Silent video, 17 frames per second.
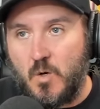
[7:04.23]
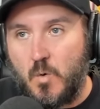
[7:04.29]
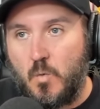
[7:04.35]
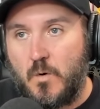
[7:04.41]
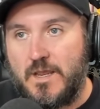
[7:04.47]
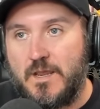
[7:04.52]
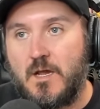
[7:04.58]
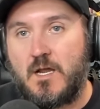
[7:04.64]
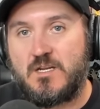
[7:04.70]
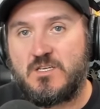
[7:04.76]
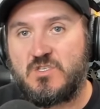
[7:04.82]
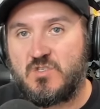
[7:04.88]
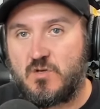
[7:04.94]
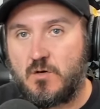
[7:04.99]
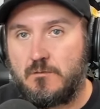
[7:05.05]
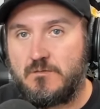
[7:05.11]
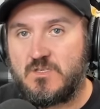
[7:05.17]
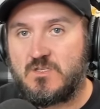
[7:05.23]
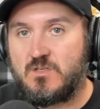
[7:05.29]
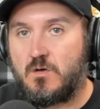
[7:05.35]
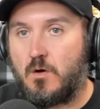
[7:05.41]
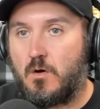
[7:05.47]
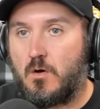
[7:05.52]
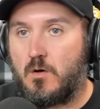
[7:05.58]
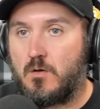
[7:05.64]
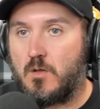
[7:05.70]
we got a service
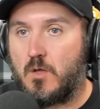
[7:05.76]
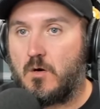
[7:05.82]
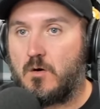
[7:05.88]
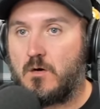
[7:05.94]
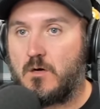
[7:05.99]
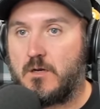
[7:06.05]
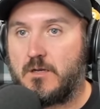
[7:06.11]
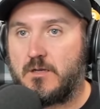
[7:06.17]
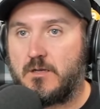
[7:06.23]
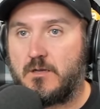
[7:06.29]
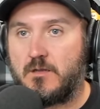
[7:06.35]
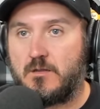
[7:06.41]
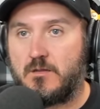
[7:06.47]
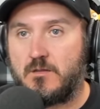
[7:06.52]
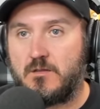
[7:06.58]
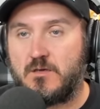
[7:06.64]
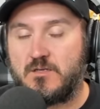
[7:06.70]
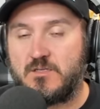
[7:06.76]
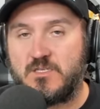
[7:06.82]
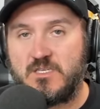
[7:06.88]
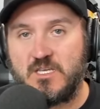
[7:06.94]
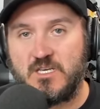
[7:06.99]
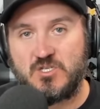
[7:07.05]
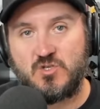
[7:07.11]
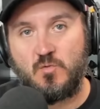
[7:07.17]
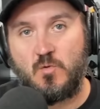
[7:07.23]
call on the
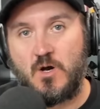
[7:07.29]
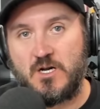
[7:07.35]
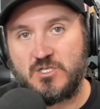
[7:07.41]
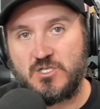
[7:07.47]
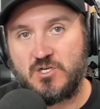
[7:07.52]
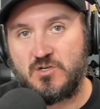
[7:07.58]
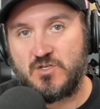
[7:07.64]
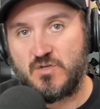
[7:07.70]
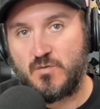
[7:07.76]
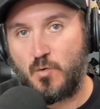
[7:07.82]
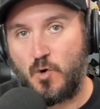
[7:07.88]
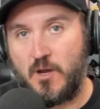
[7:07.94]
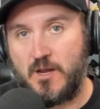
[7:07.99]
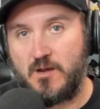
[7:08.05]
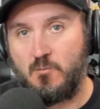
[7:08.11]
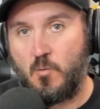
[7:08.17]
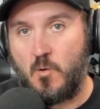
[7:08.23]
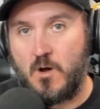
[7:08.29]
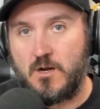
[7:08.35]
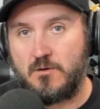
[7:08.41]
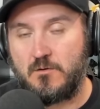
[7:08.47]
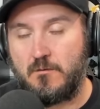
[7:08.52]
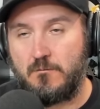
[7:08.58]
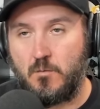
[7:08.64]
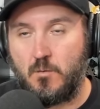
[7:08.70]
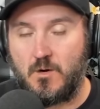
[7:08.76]
dishwasher spraying
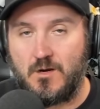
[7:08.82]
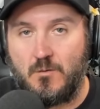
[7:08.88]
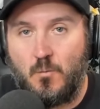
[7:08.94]
water everywhere,